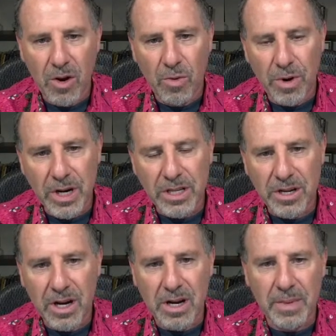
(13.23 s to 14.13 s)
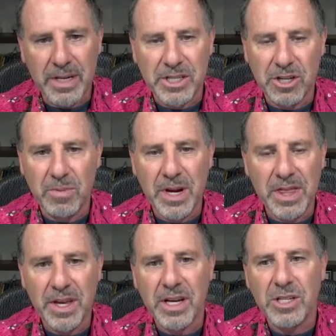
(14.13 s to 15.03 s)
We're going to talk about so many
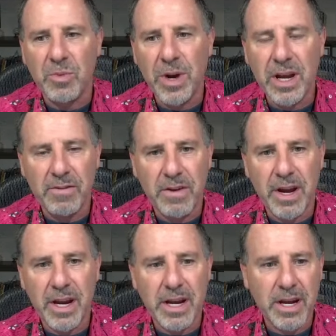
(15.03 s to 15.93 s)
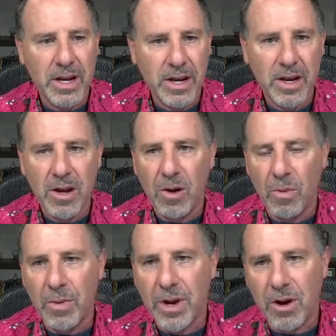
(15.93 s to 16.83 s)
things. We have
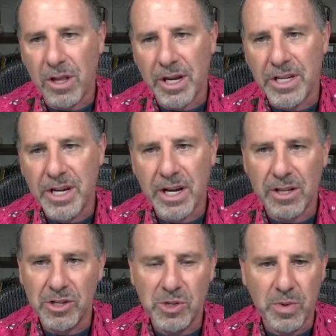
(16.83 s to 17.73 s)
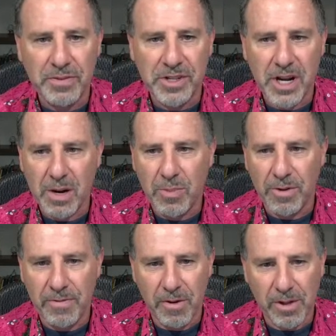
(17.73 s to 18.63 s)
what we call a Taylor Swift stock
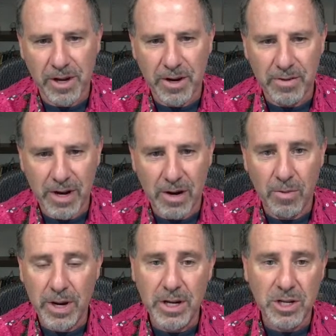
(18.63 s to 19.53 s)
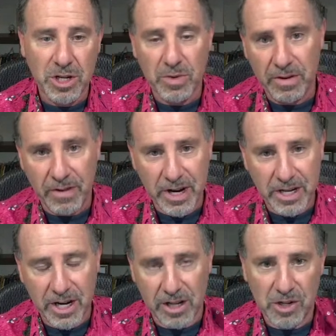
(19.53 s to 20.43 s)
portfolio. Now, we do invite
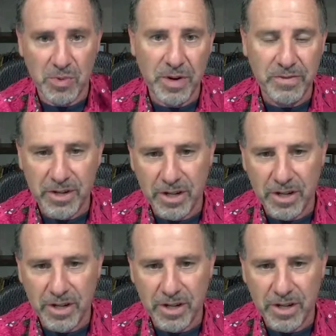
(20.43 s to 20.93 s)
Taylor Swift